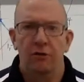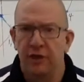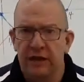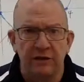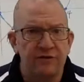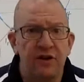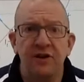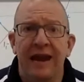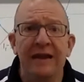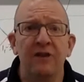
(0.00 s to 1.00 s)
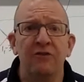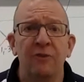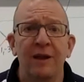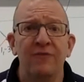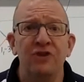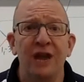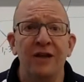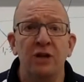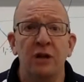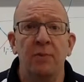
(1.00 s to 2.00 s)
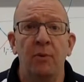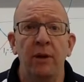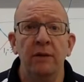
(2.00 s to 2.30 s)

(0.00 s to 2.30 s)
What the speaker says: The instantaneous rate of change at a point,